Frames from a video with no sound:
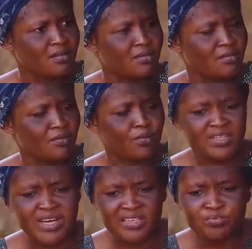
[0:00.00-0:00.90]

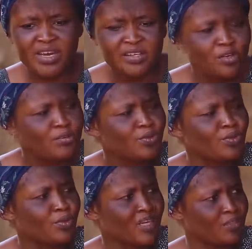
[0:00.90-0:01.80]
What had men done to
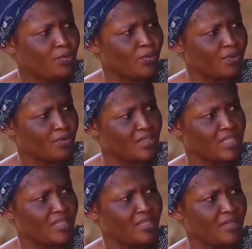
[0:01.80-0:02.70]
you that you want to
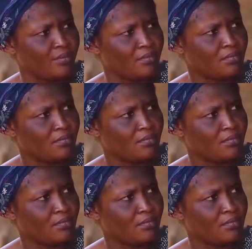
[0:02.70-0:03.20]
slay them?